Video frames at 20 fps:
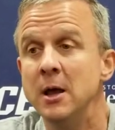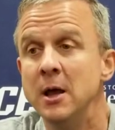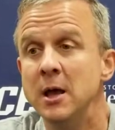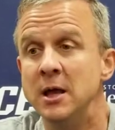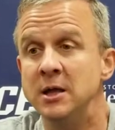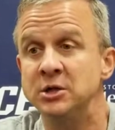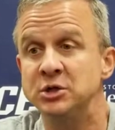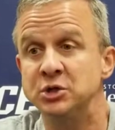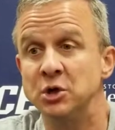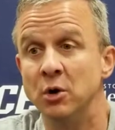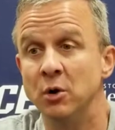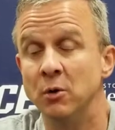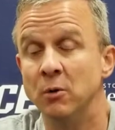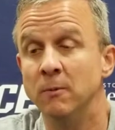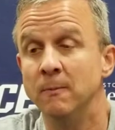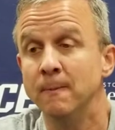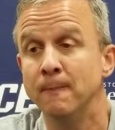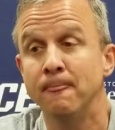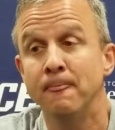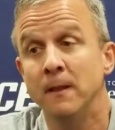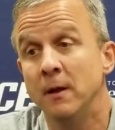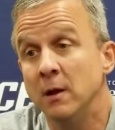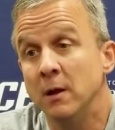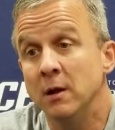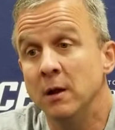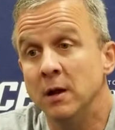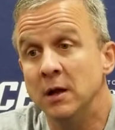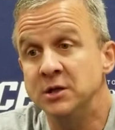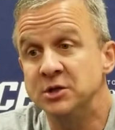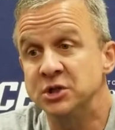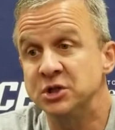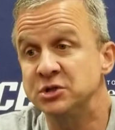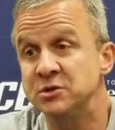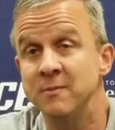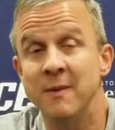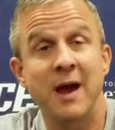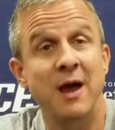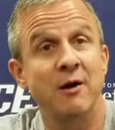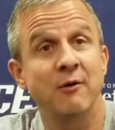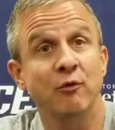And so it's just a
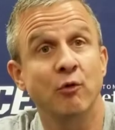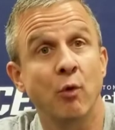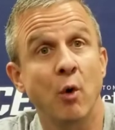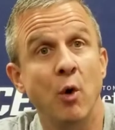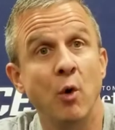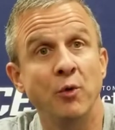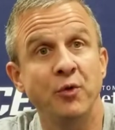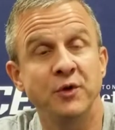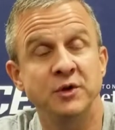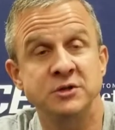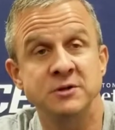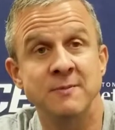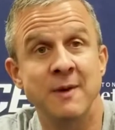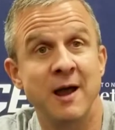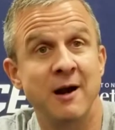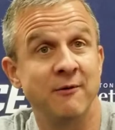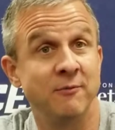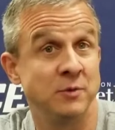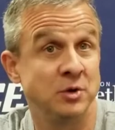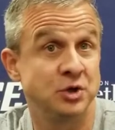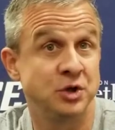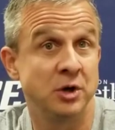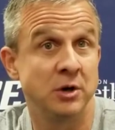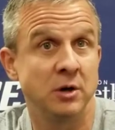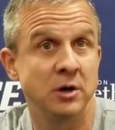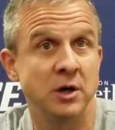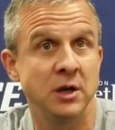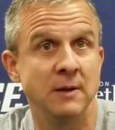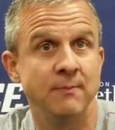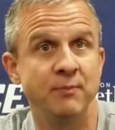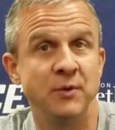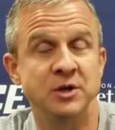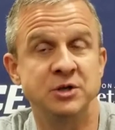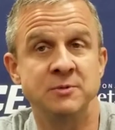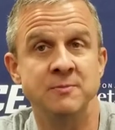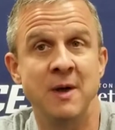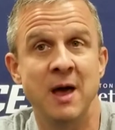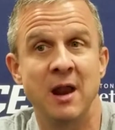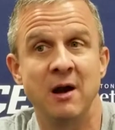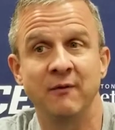matter of growth. It's a matter of maturity. It's a
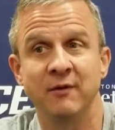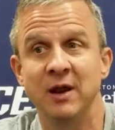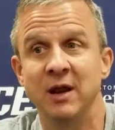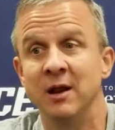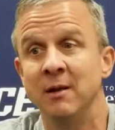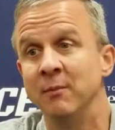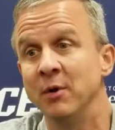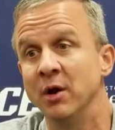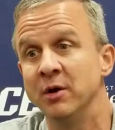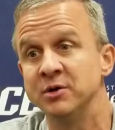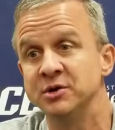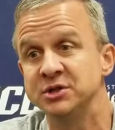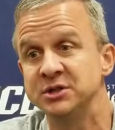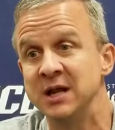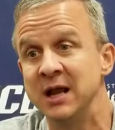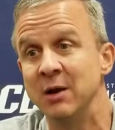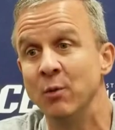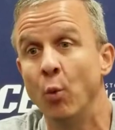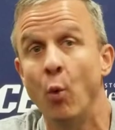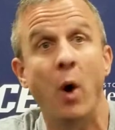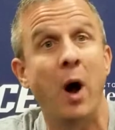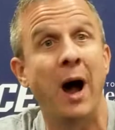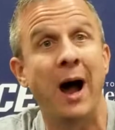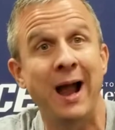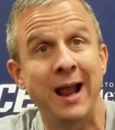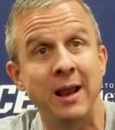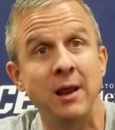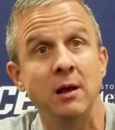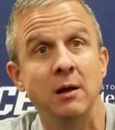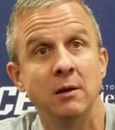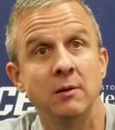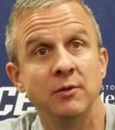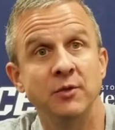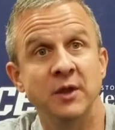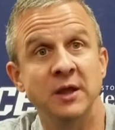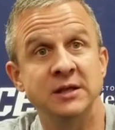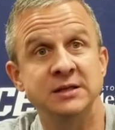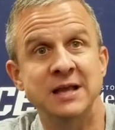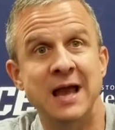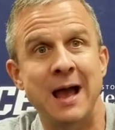matter of getting them to understand why
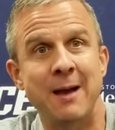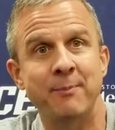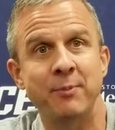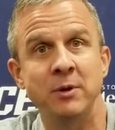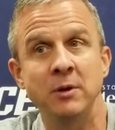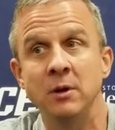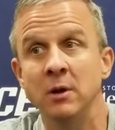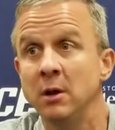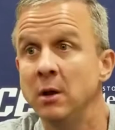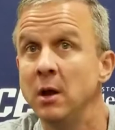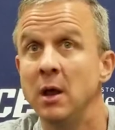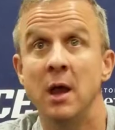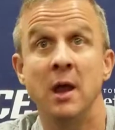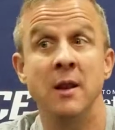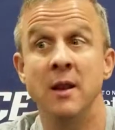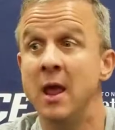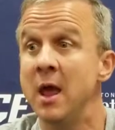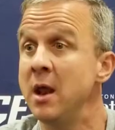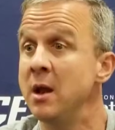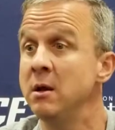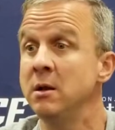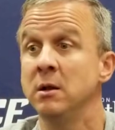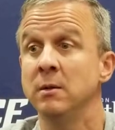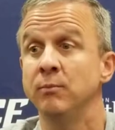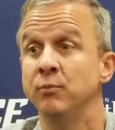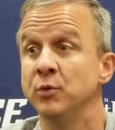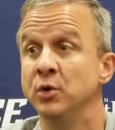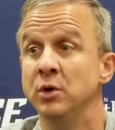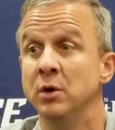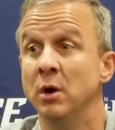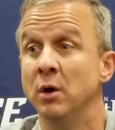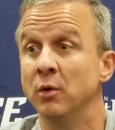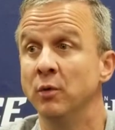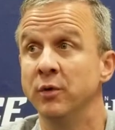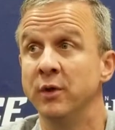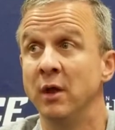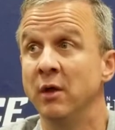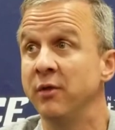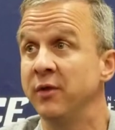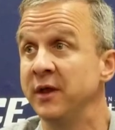things happen. And then, you know,
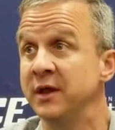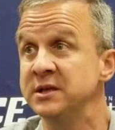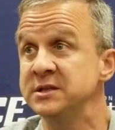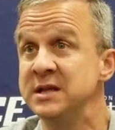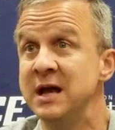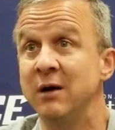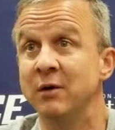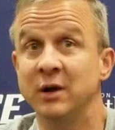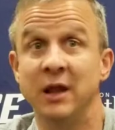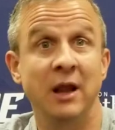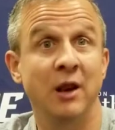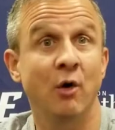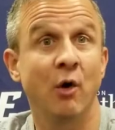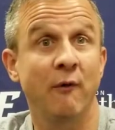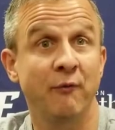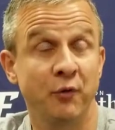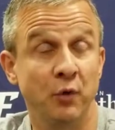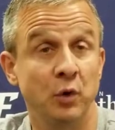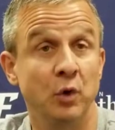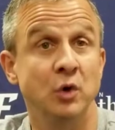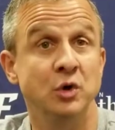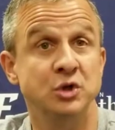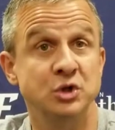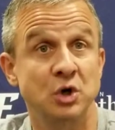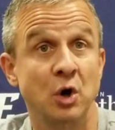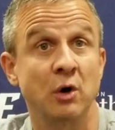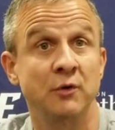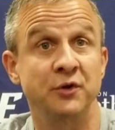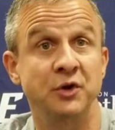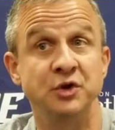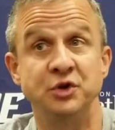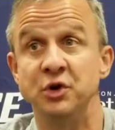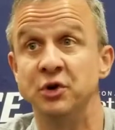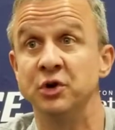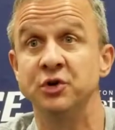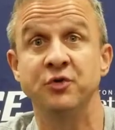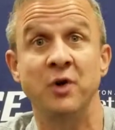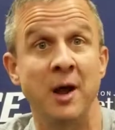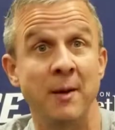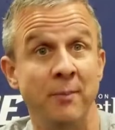the other thing is now getting off to a good start this year to
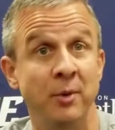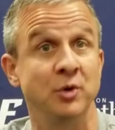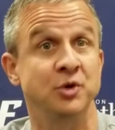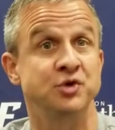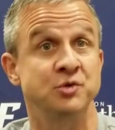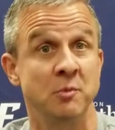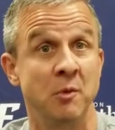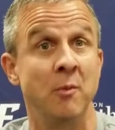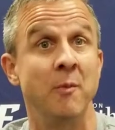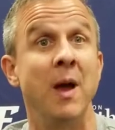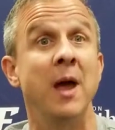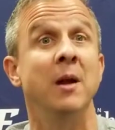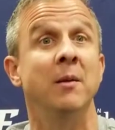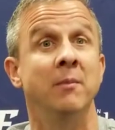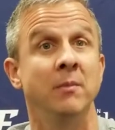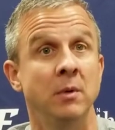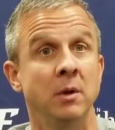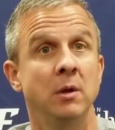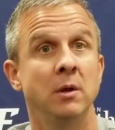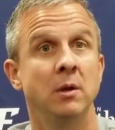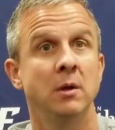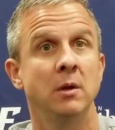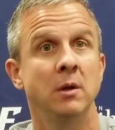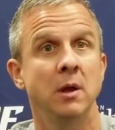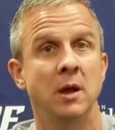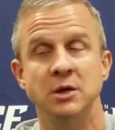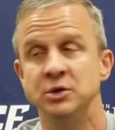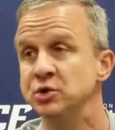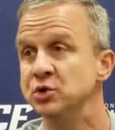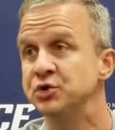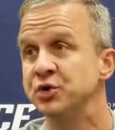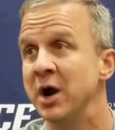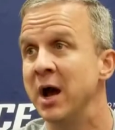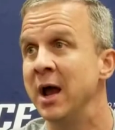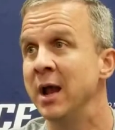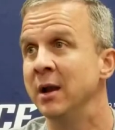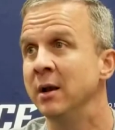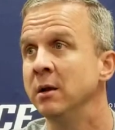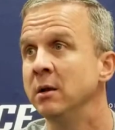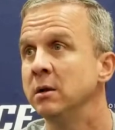try and build some momentum as you try
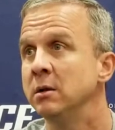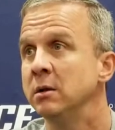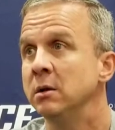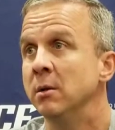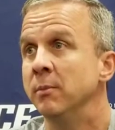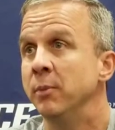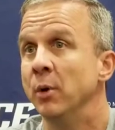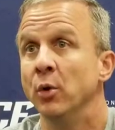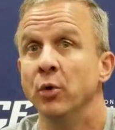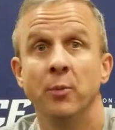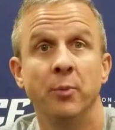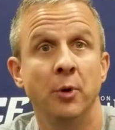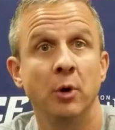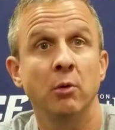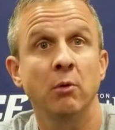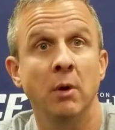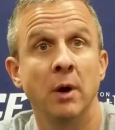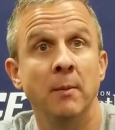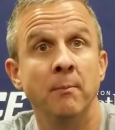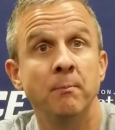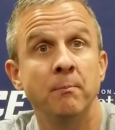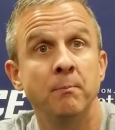and, you know, build the program.